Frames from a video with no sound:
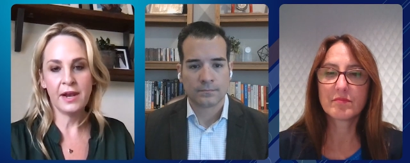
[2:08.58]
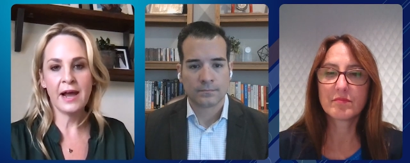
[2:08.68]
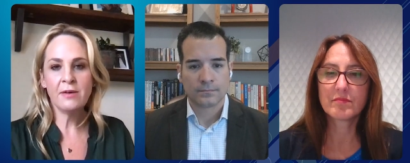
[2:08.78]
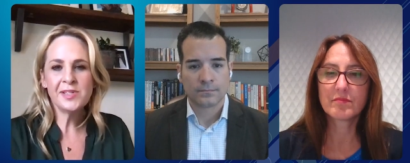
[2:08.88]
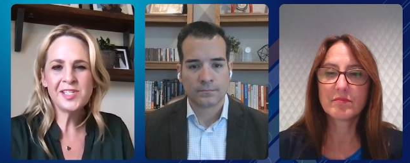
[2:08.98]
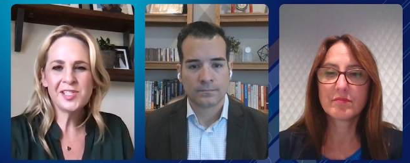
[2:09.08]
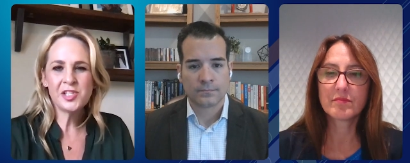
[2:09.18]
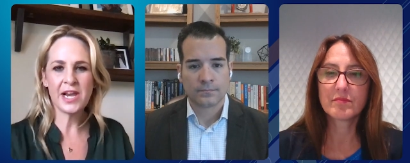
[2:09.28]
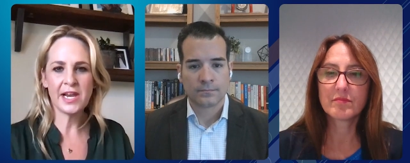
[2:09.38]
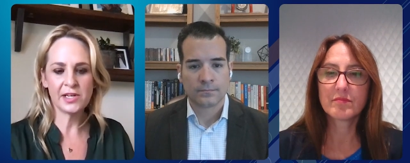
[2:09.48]
Speaker 1: And how has
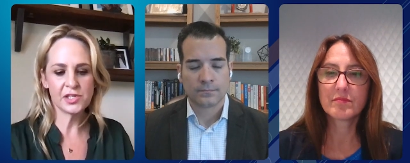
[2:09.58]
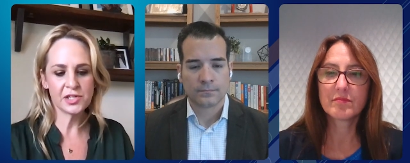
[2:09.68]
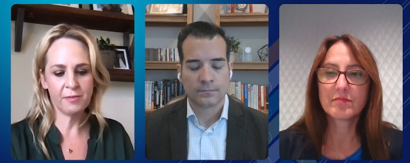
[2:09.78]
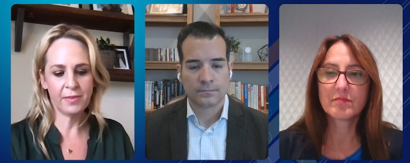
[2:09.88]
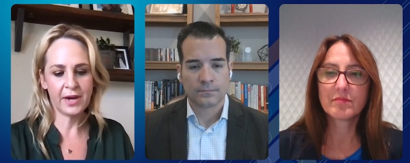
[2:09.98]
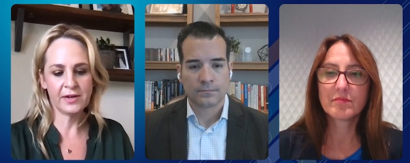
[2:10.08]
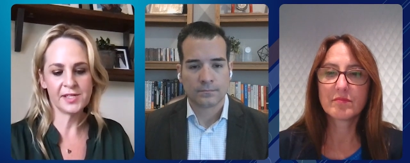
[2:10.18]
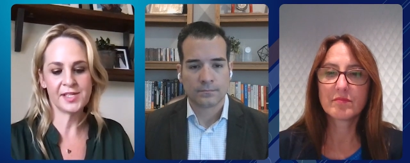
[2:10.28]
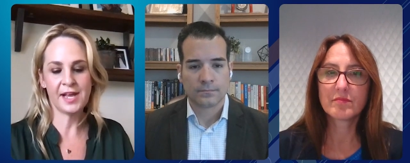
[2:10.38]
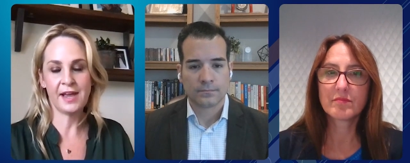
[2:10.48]
this changed
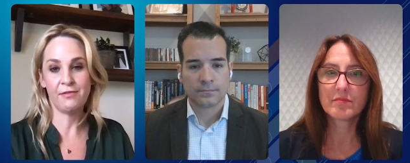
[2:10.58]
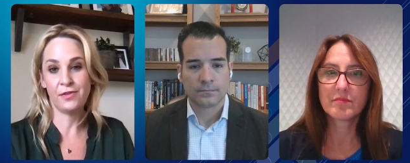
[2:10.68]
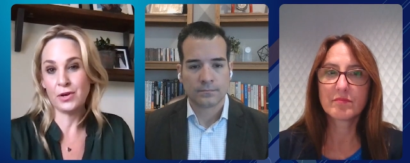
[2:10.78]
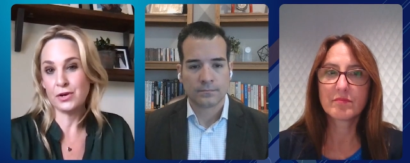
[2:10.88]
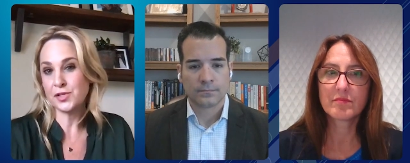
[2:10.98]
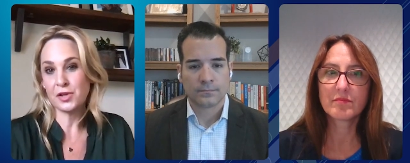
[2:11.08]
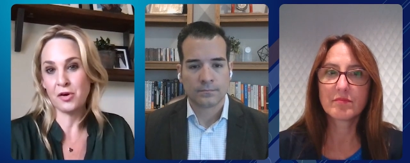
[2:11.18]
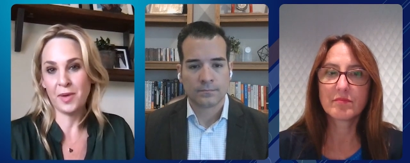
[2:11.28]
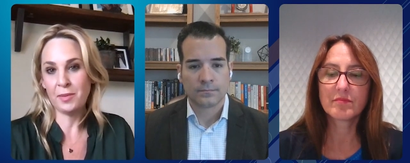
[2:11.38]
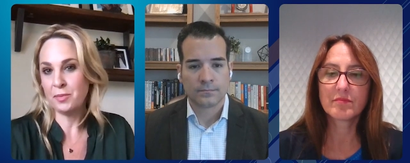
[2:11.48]
compared to, say, a few years
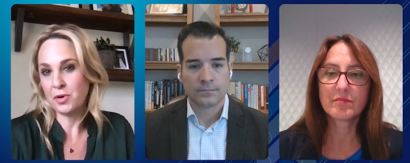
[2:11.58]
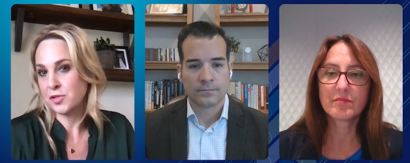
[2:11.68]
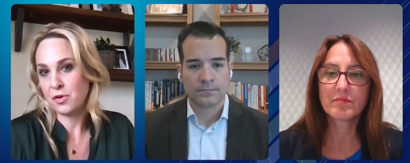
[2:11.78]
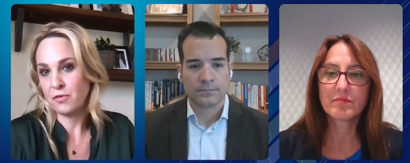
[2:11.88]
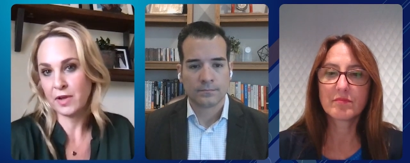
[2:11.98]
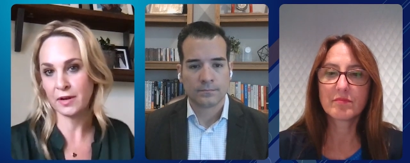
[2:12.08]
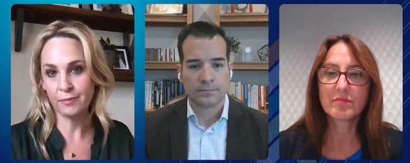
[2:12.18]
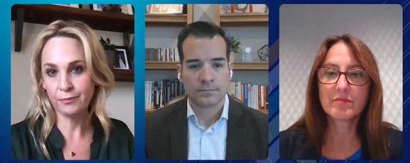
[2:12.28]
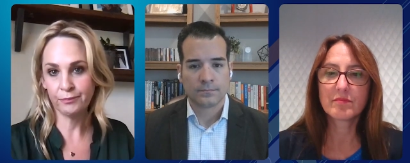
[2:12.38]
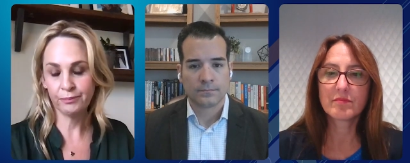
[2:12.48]
ago, maybe post COVID?
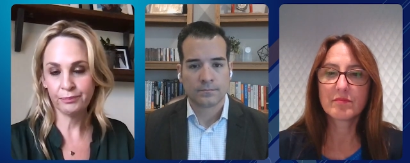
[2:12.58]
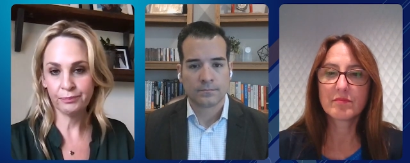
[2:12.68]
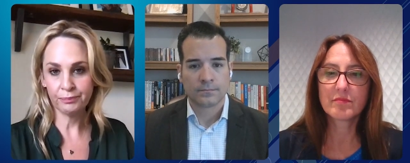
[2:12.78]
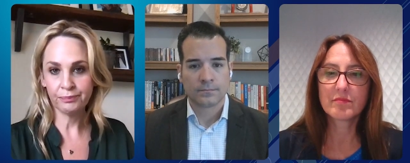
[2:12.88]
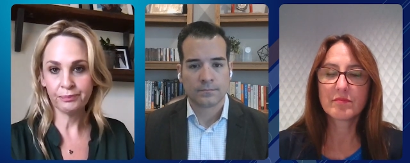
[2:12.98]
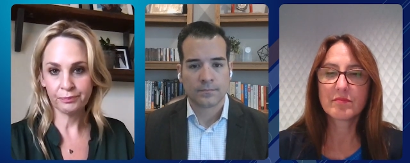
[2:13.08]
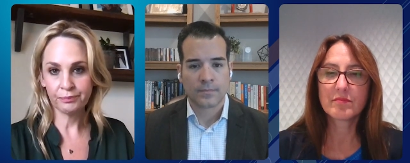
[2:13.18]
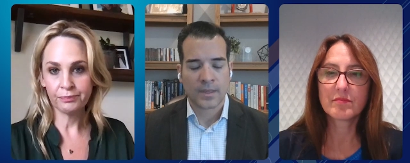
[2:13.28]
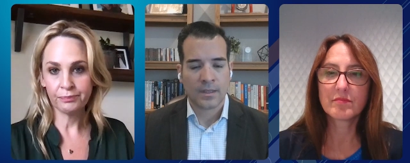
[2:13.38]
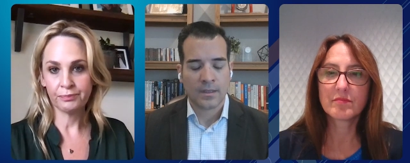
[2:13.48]

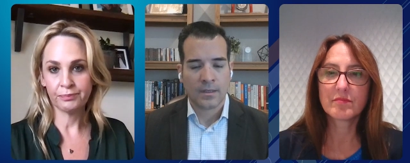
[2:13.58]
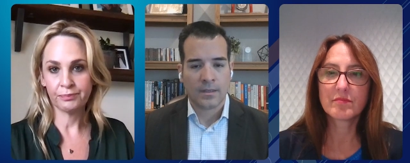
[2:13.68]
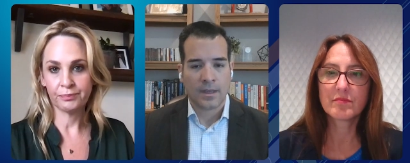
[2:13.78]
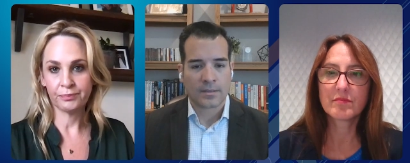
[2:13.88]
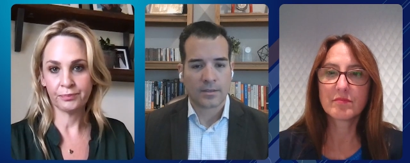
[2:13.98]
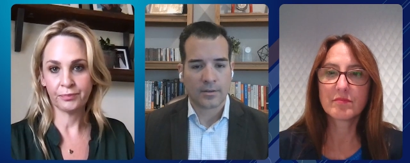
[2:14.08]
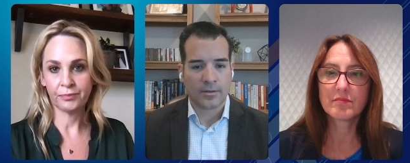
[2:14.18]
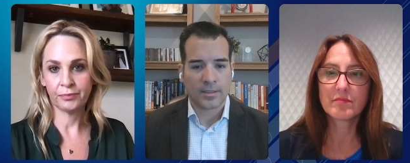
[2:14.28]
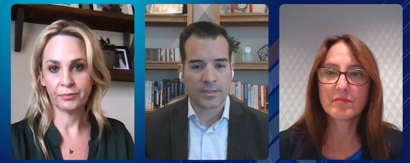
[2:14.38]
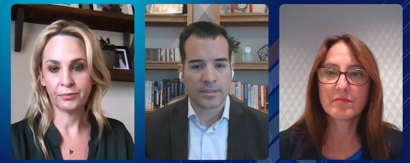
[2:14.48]
Yeah,
Speaker 2: that's a good
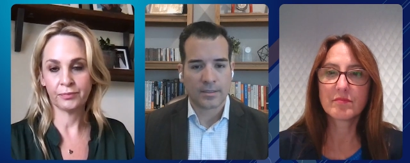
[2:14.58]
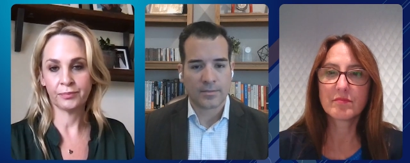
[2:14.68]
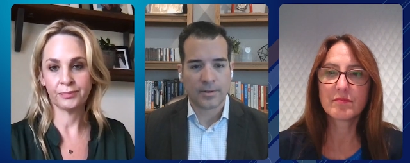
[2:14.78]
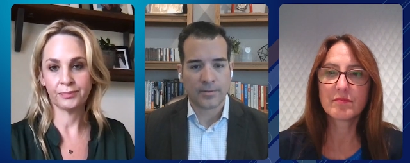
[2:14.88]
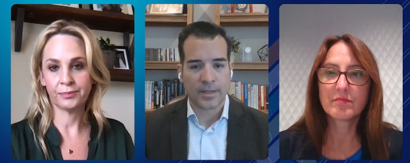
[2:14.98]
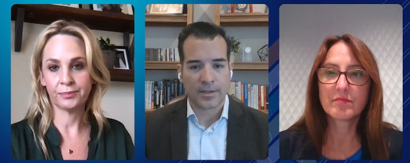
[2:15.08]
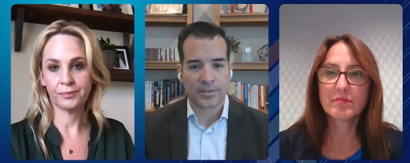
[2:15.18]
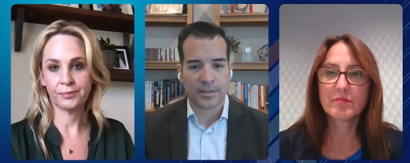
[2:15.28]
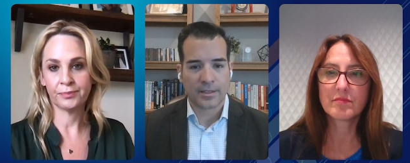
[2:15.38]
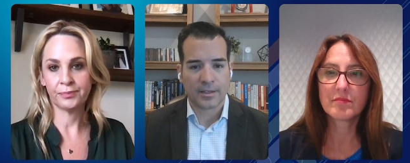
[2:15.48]
question. It's one we
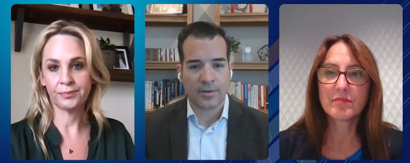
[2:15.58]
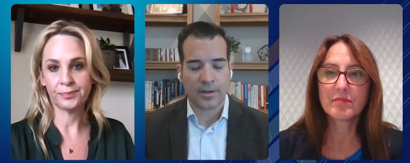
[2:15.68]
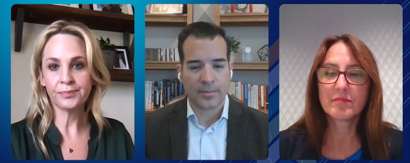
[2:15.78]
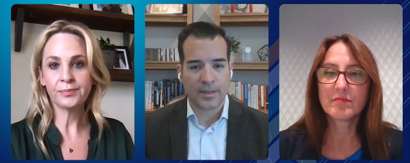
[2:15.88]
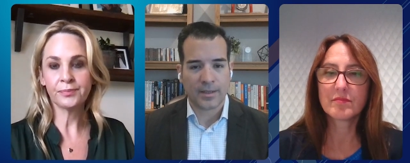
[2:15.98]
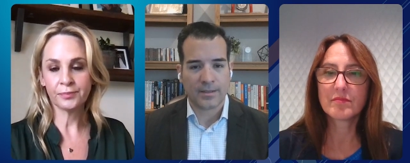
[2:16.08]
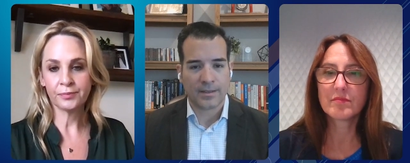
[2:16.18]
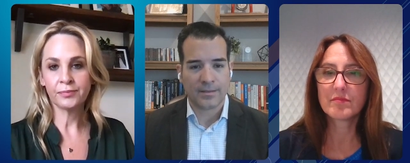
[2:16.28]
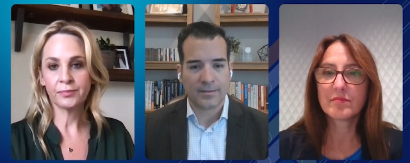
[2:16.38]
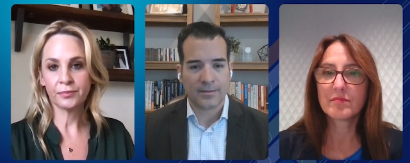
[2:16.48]
actually get quite a bit.
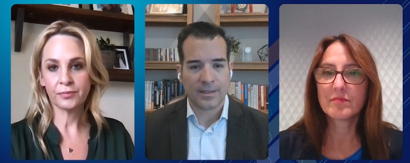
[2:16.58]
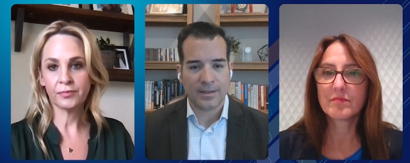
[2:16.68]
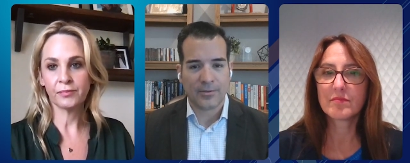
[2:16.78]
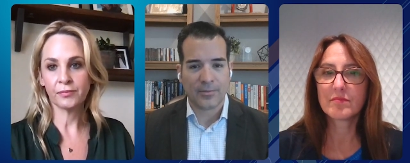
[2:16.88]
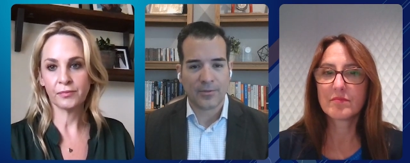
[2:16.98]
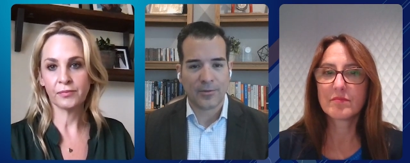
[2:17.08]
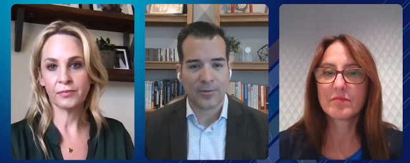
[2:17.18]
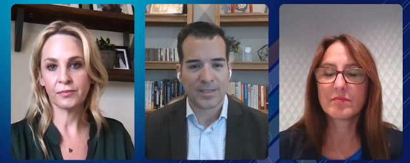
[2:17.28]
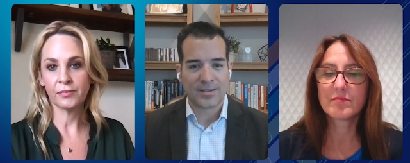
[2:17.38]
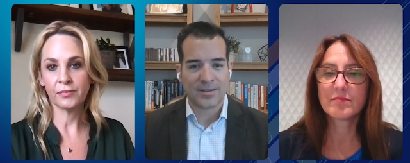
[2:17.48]
And even before
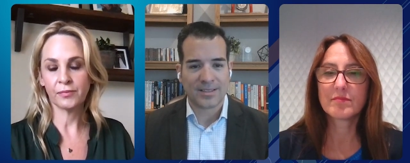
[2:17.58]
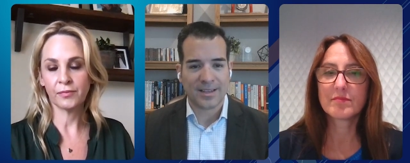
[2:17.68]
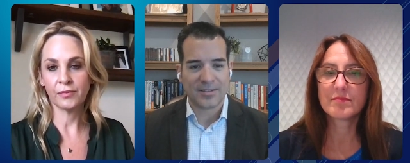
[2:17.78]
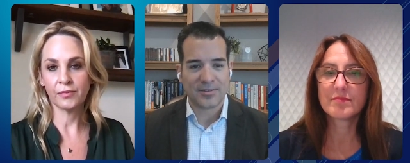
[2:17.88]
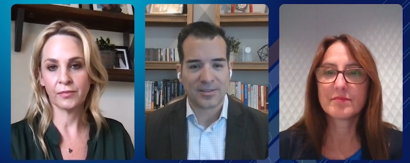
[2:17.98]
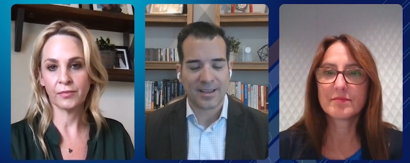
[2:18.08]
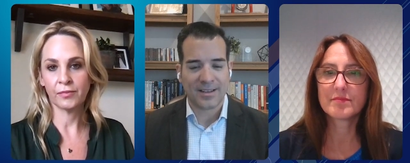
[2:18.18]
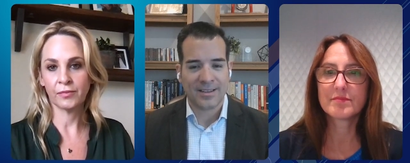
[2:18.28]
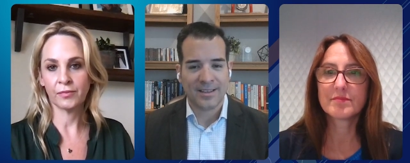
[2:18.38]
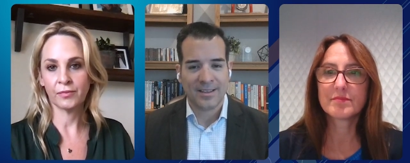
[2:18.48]
we start to answer
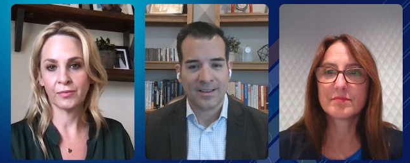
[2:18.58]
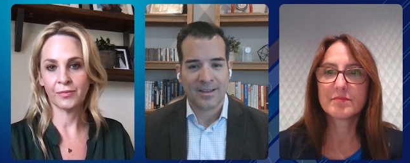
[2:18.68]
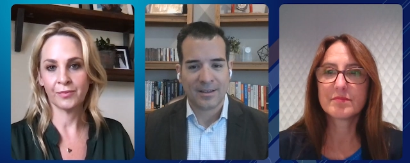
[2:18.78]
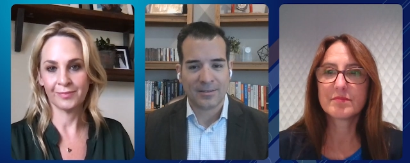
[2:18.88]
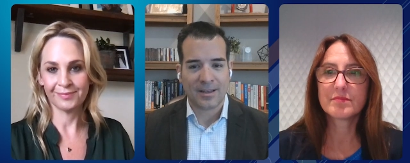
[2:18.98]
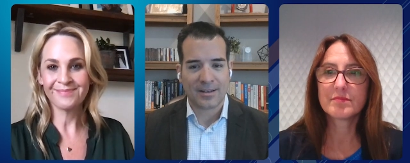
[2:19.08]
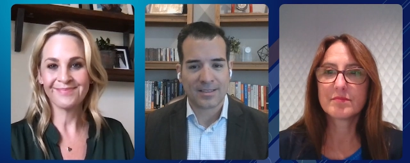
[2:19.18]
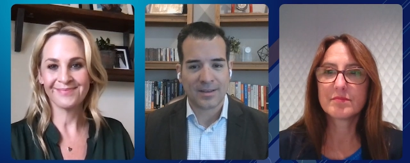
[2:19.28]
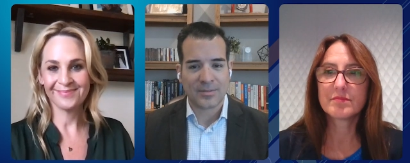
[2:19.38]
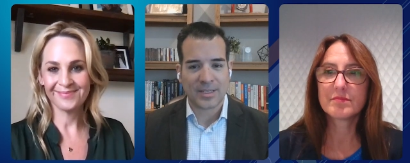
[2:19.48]
that, uh, a lot of
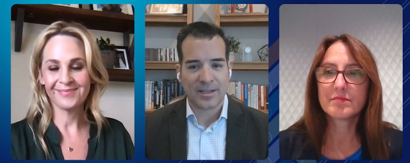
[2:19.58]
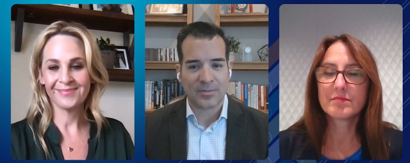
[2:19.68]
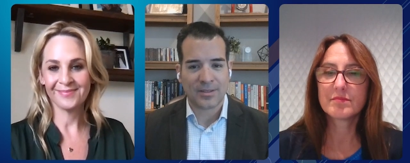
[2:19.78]
times I help